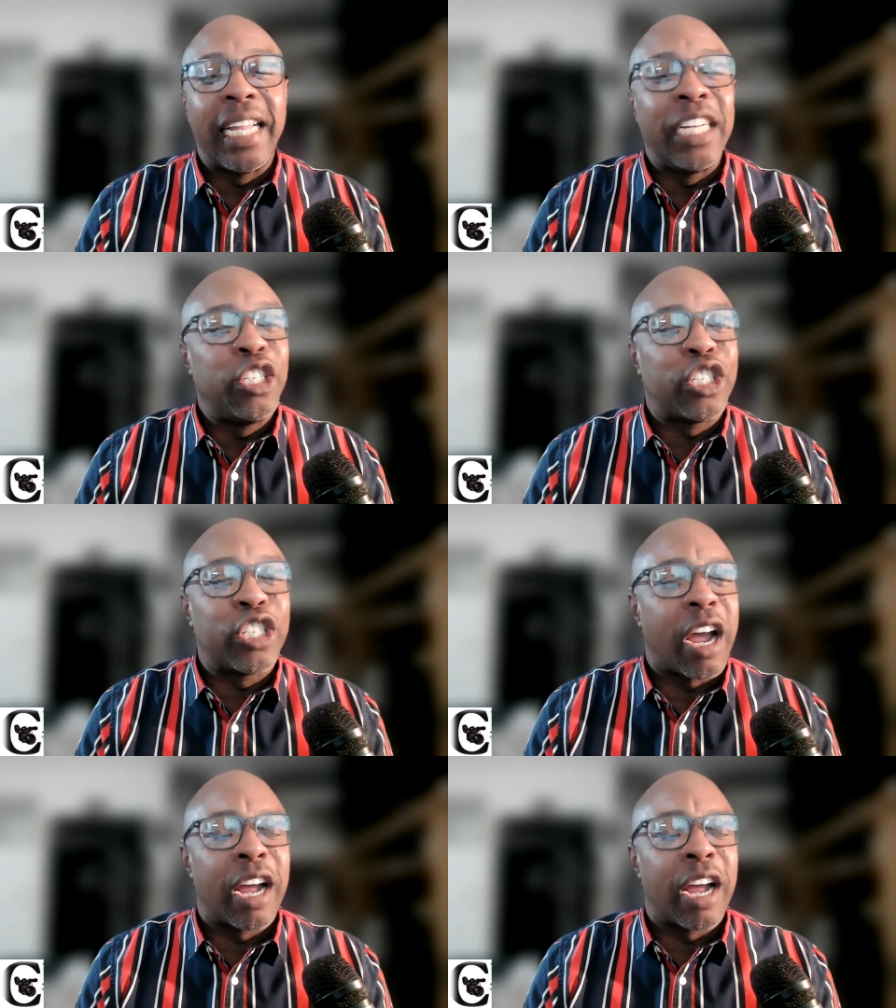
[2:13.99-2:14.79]
in
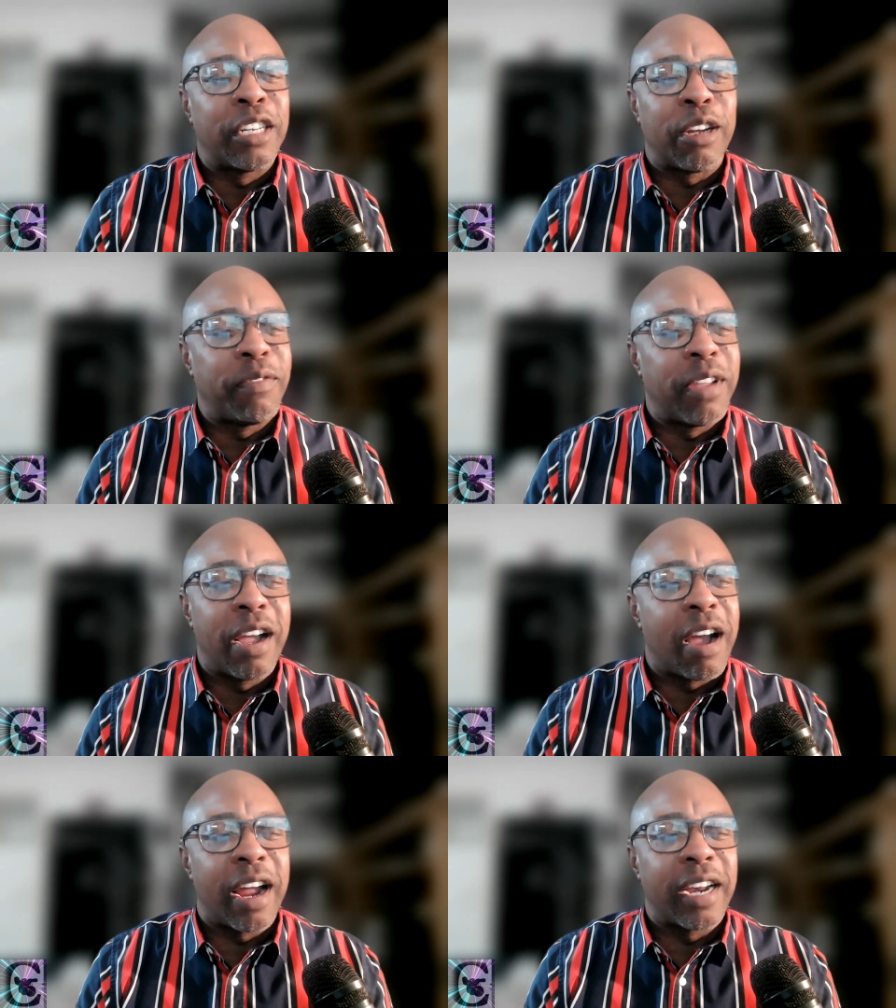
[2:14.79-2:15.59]
charge of the
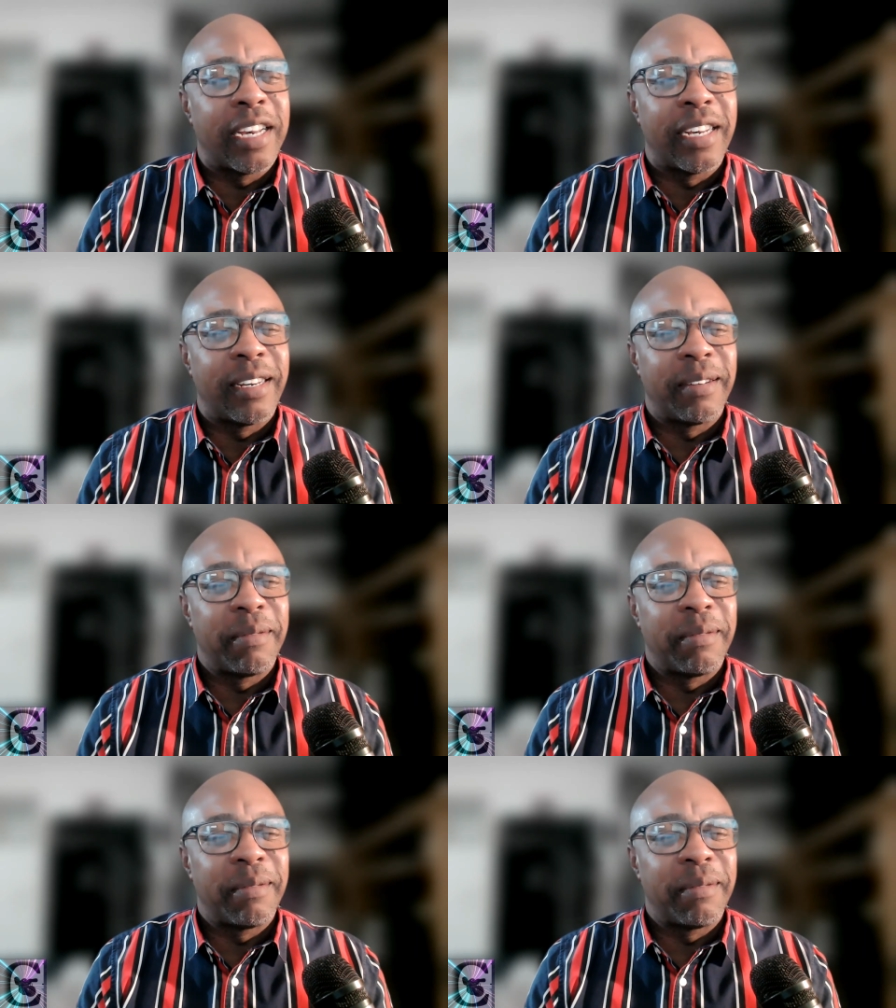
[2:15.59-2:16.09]
garden.